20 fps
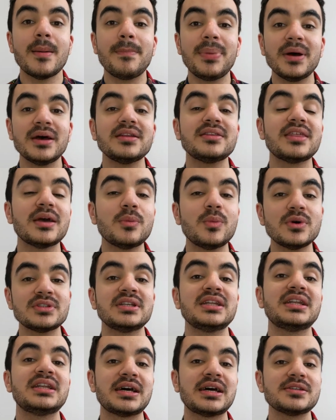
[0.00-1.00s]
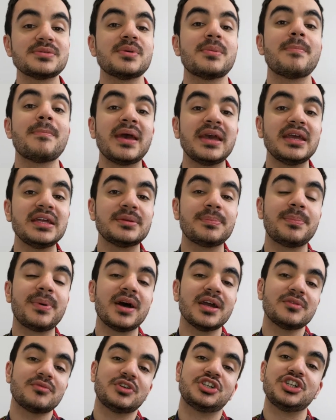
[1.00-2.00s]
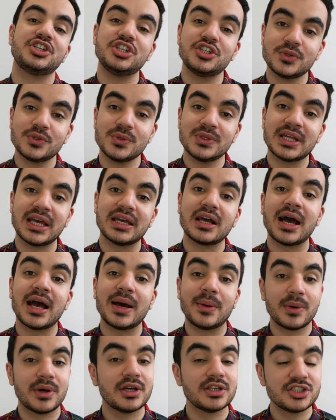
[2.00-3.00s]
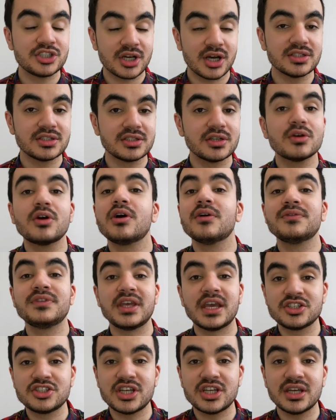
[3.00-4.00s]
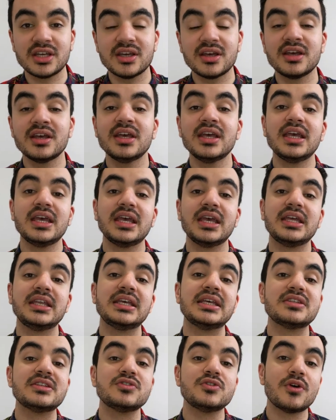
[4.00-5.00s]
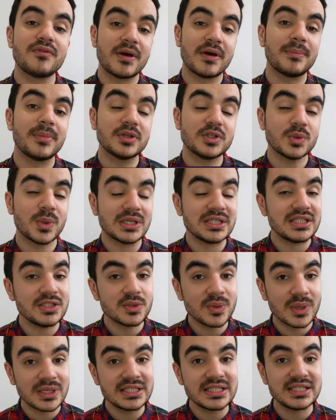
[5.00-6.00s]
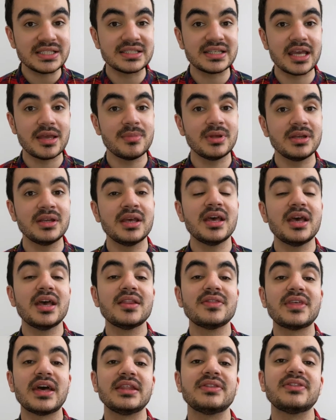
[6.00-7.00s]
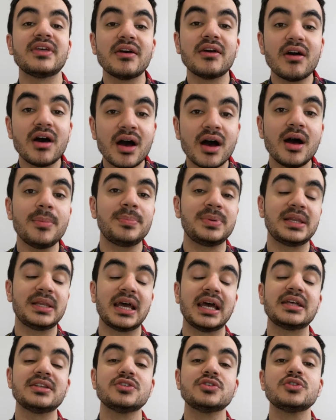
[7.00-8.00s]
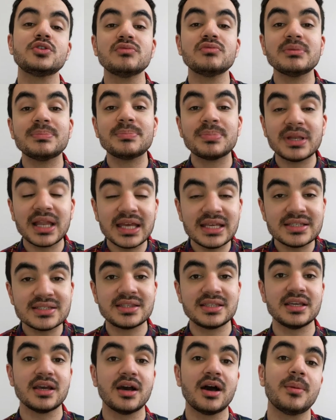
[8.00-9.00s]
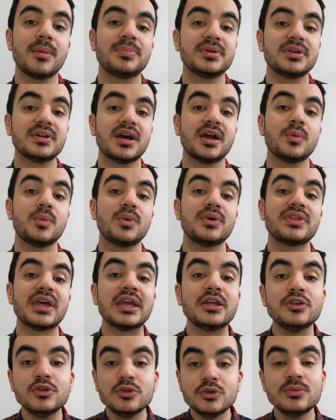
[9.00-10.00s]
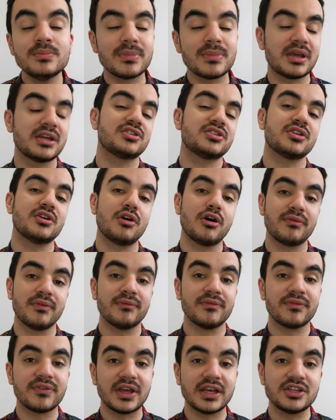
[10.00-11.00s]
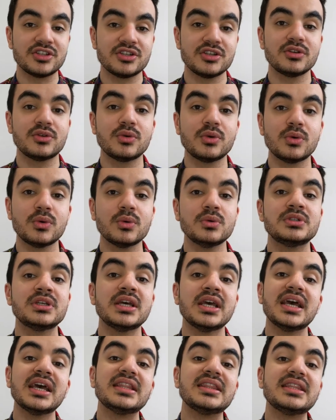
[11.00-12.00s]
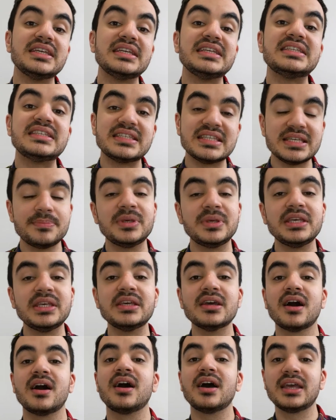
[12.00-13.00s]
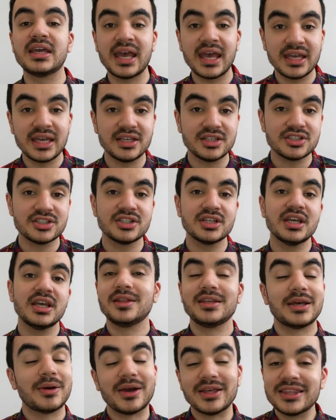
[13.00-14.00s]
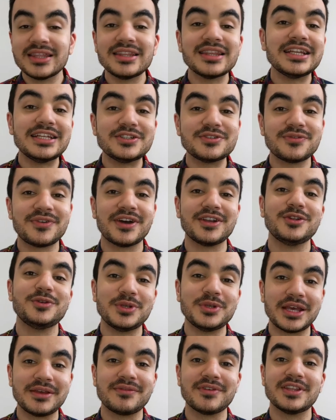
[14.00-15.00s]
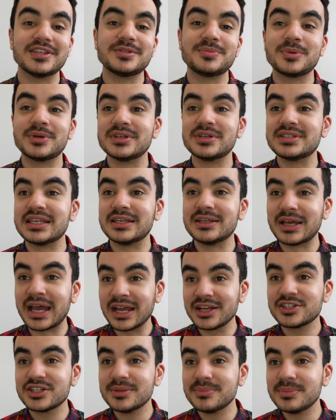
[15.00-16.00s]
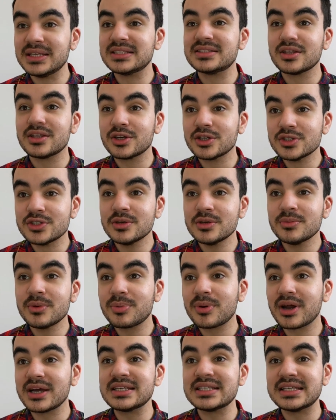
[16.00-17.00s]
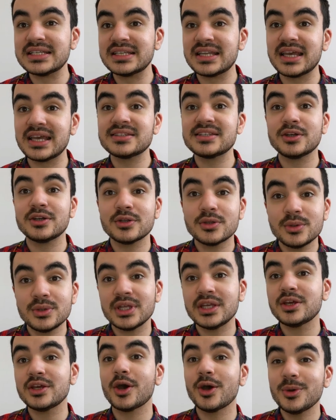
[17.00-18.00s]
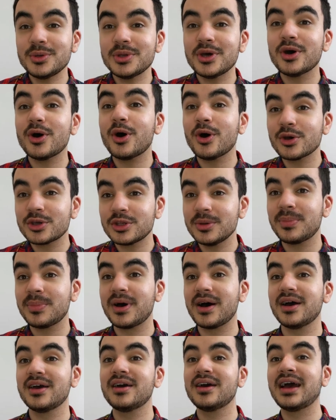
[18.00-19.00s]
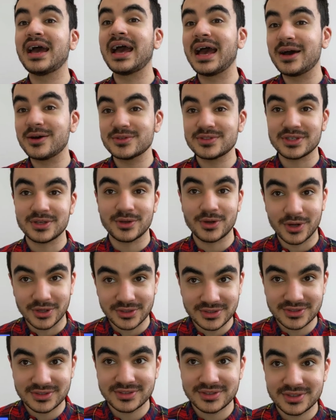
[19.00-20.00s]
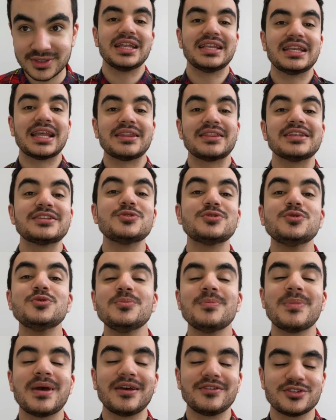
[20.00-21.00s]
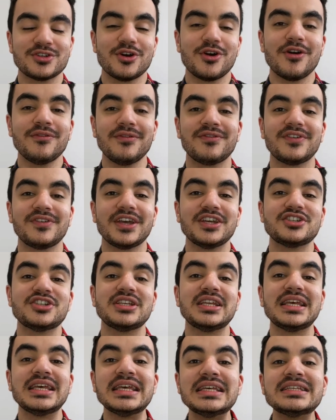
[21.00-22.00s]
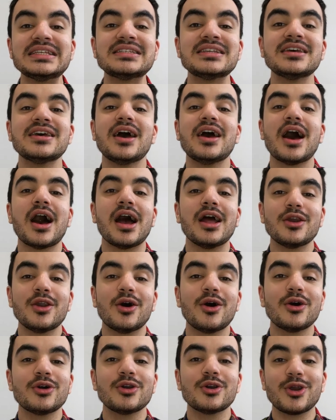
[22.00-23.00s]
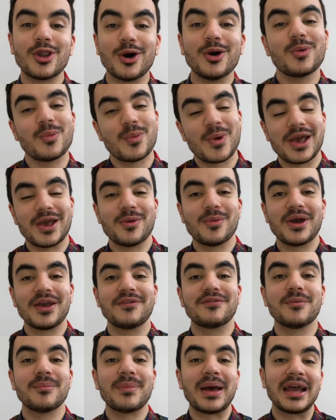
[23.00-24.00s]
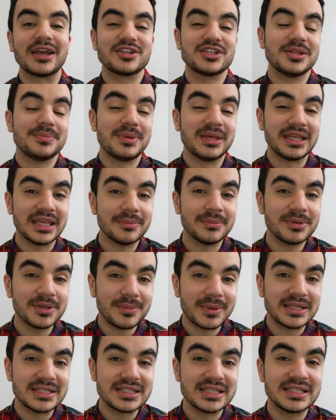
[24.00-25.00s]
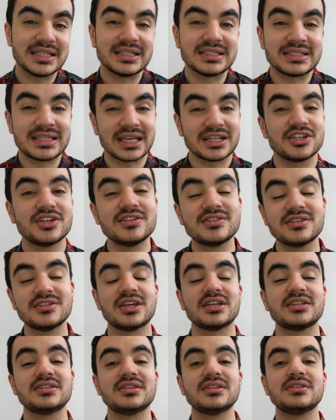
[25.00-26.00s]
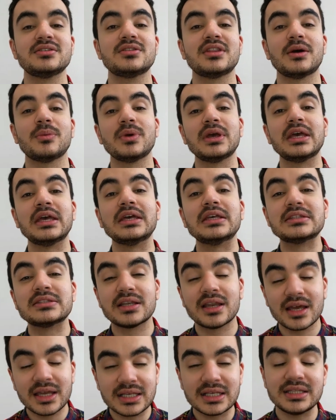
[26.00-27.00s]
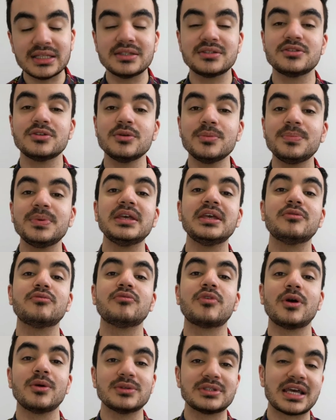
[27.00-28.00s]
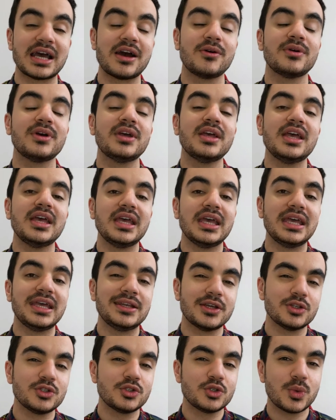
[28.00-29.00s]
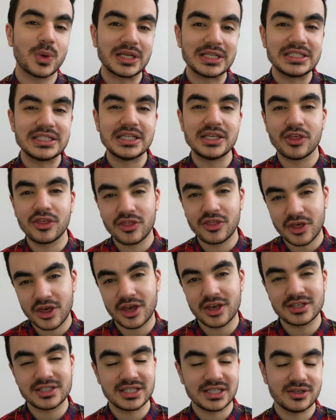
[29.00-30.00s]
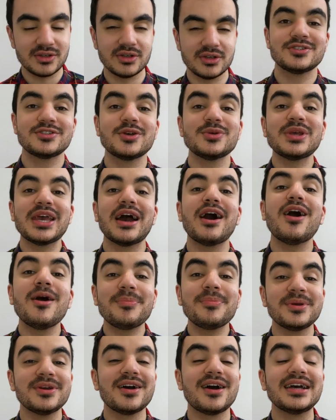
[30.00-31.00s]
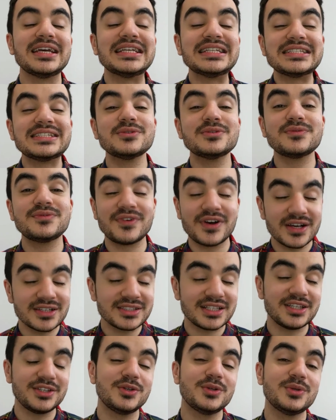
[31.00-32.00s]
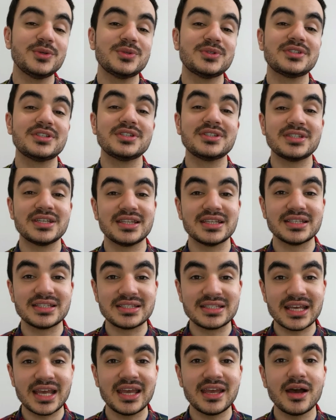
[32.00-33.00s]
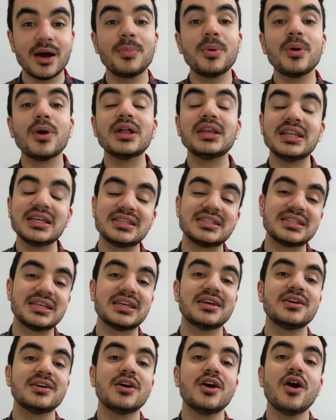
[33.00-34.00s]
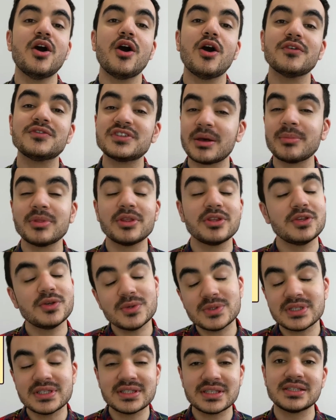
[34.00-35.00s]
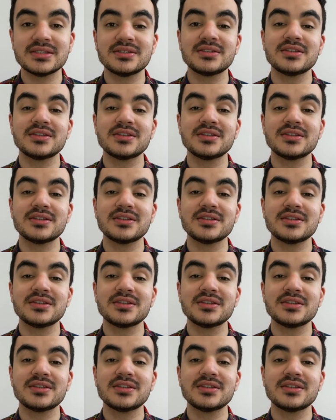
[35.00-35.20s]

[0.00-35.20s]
But there was an announcement made by Rishi Sunak, our Chancellor of the Exchequer, in his November 2020 statement that there are plans to replace the RPI with a new measure of inflation called the CPIH. And now I think they need to find a new name for this, because it actually means the Consumer Price Index, including owner-occupier housing costs. Now, this new measure of inflation is a long, long way away from actually being implemented. It is actually suggested that it is likely to be rolled out in 2030. So yeah, RPI is still vastly used to this day. I'll put a list here of some of the uses